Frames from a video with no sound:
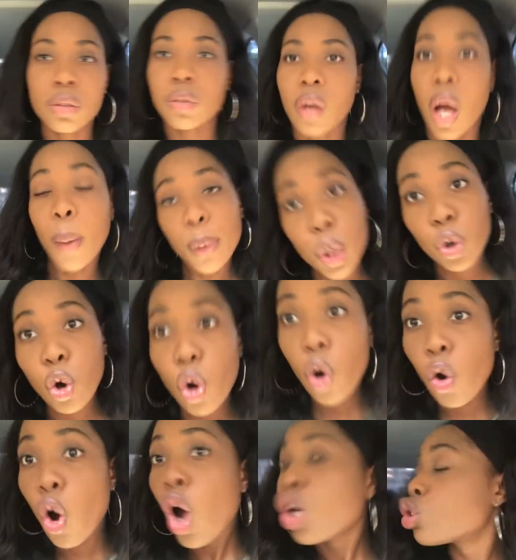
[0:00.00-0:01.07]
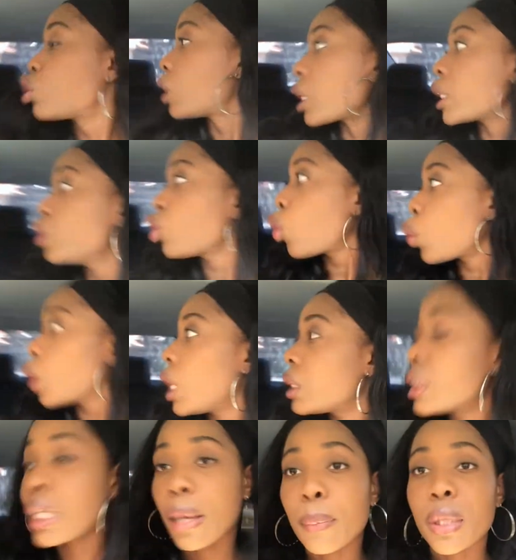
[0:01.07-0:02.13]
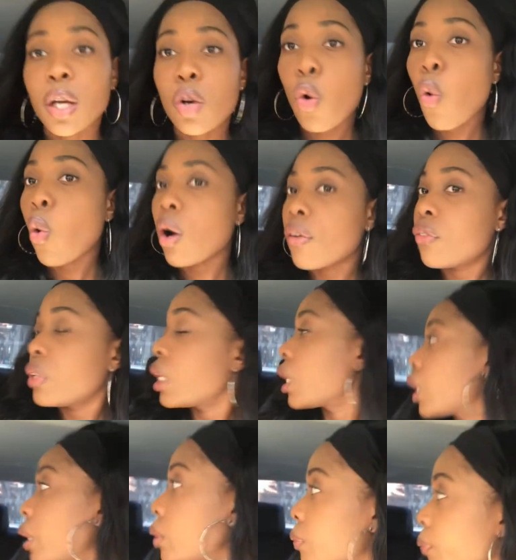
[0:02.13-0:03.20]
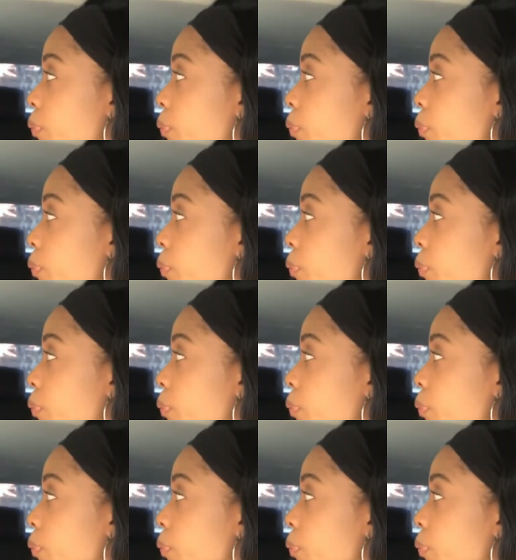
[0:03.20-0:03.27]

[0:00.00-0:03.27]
So I'm gonna go to Dunkin' Donuts, get me a coffee,